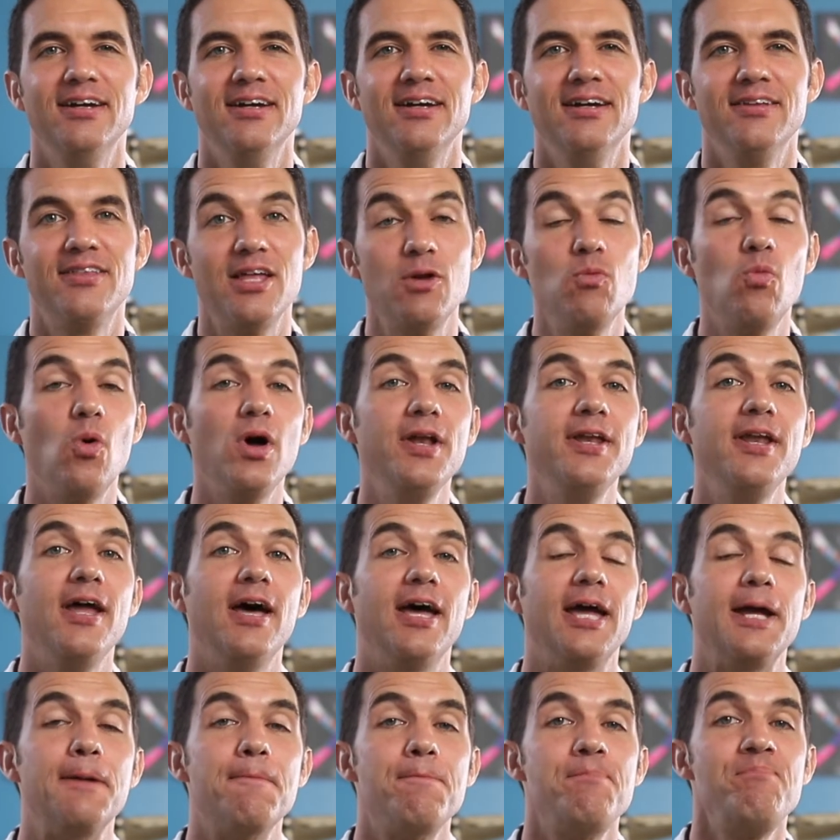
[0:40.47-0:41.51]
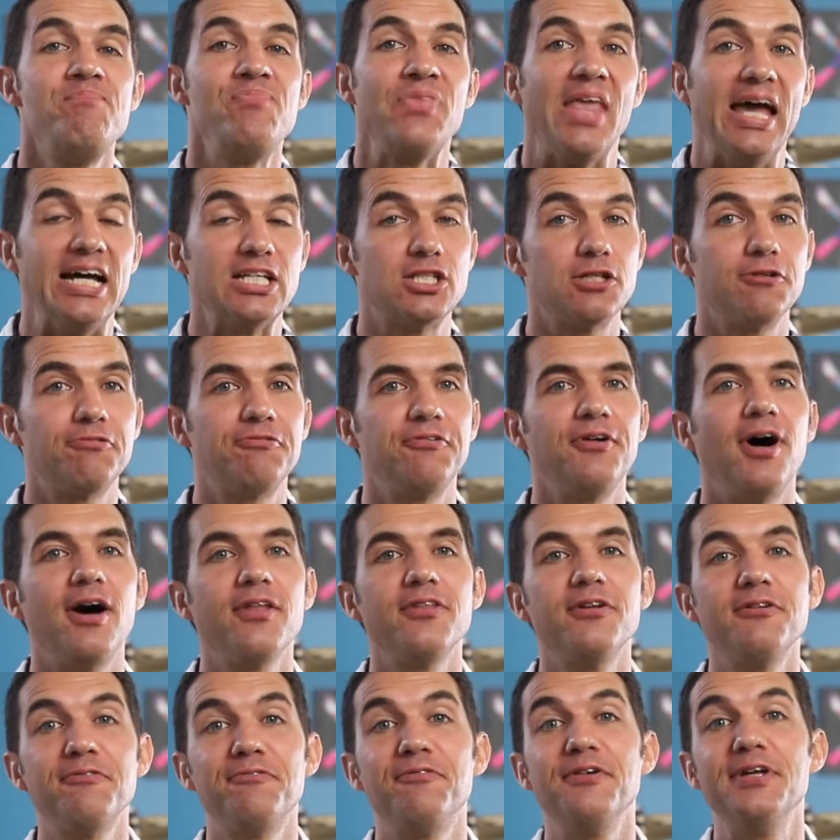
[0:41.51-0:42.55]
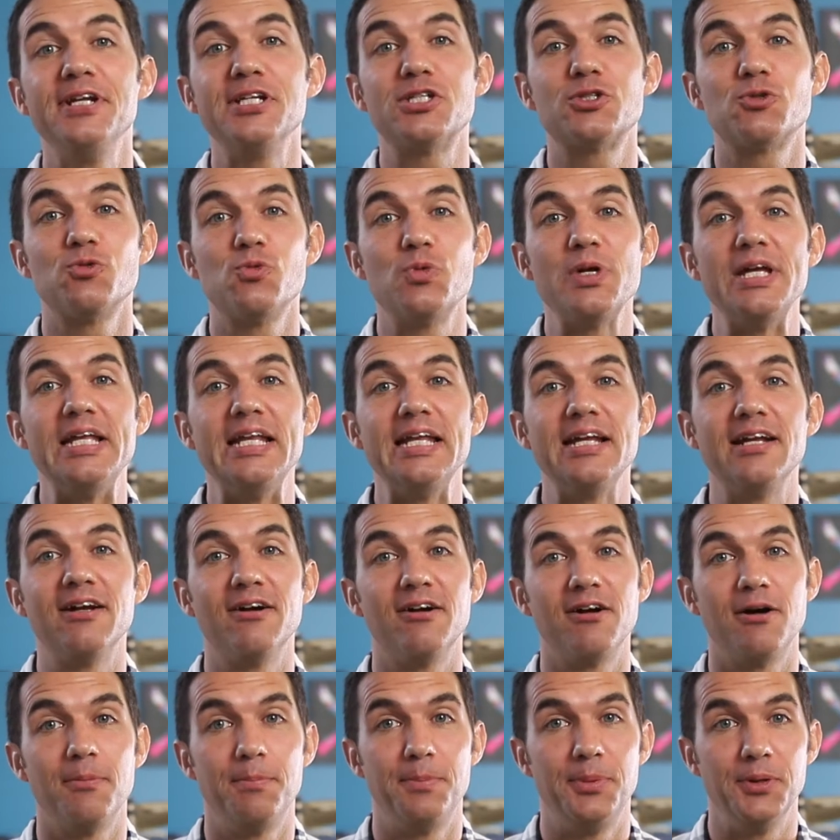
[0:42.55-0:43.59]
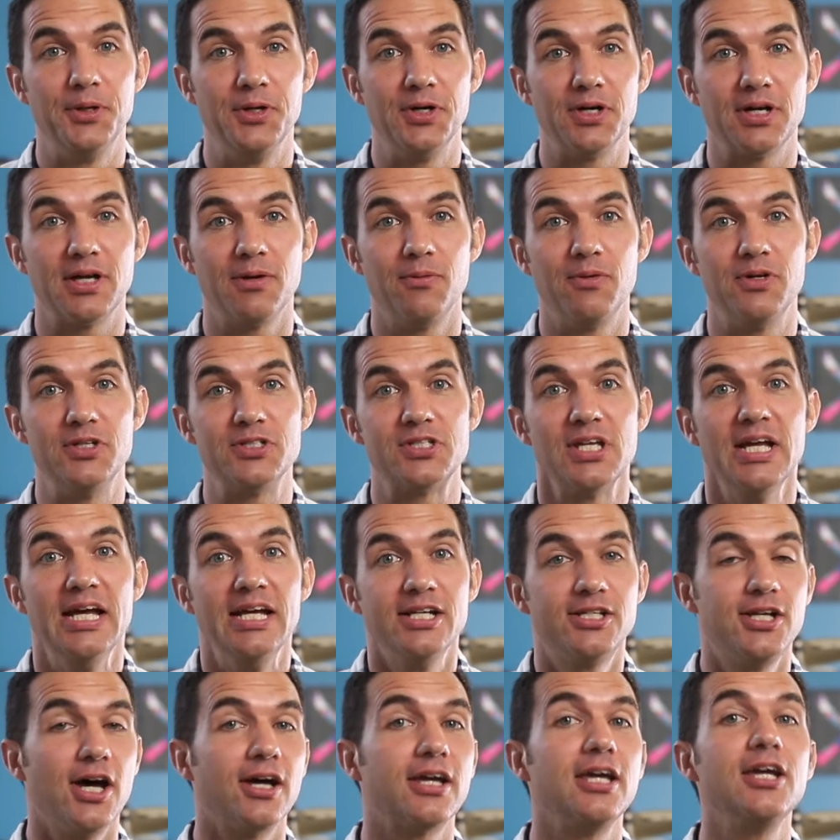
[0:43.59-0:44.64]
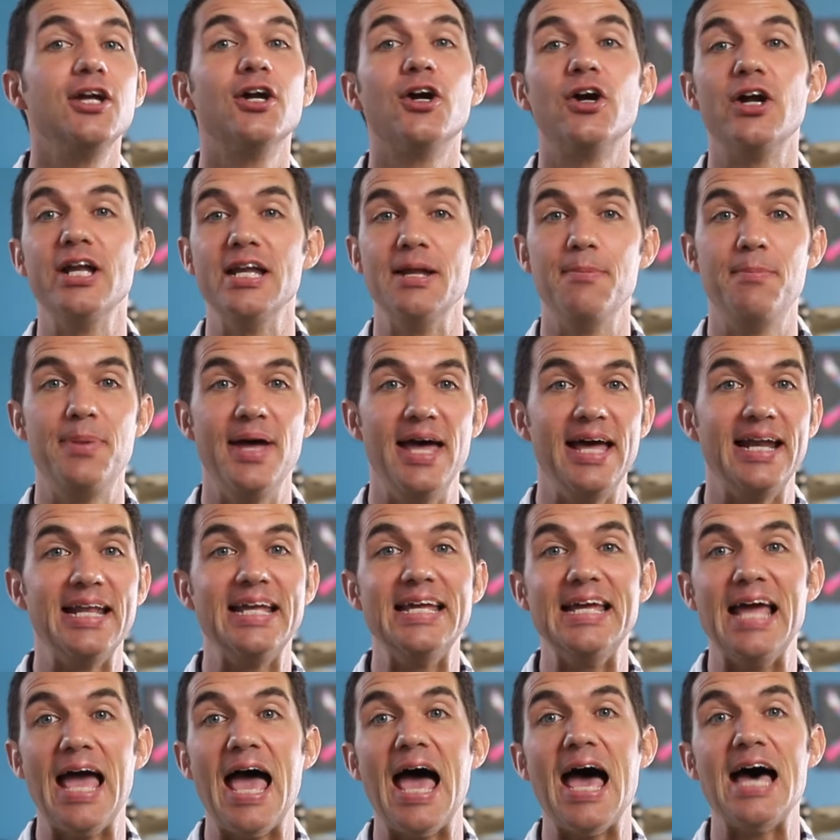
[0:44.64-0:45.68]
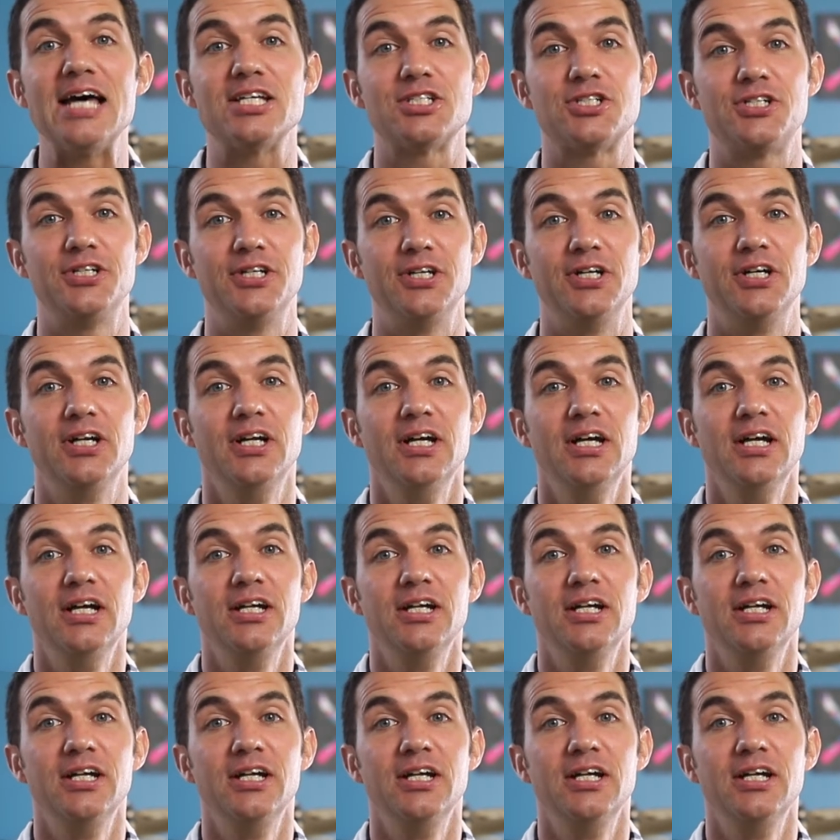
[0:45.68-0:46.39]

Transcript: Then one night, as her father finished reading her a book and was tucking her into bed, he asked her,